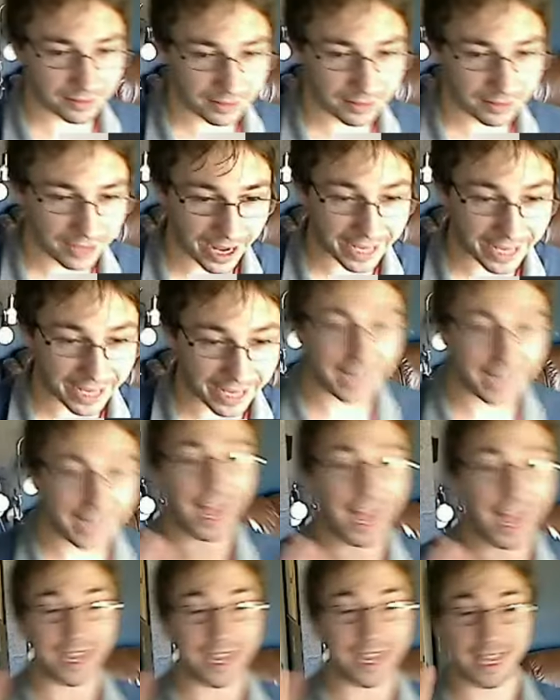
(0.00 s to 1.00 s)
It
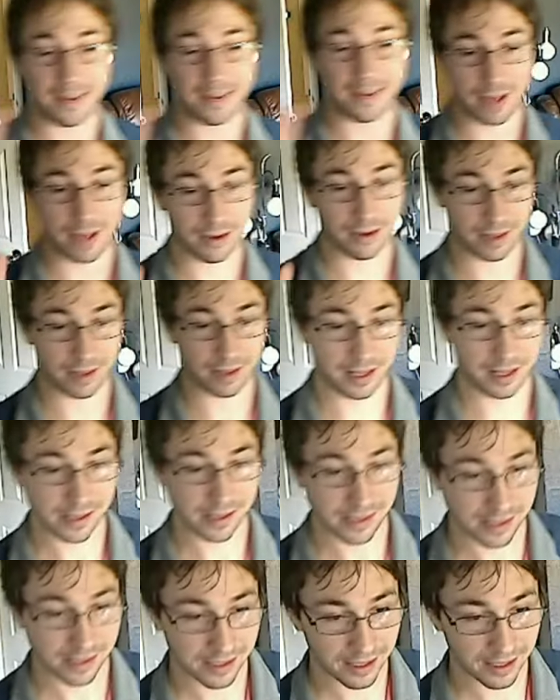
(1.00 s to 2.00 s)
cannot get better than
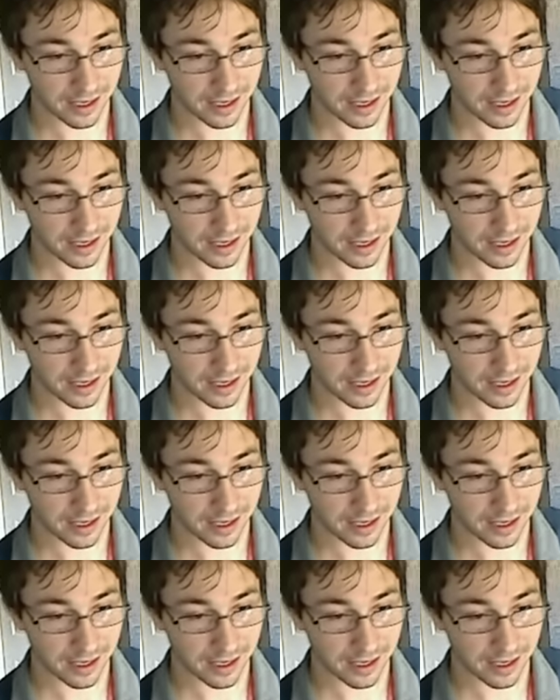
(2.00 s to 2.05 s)
this.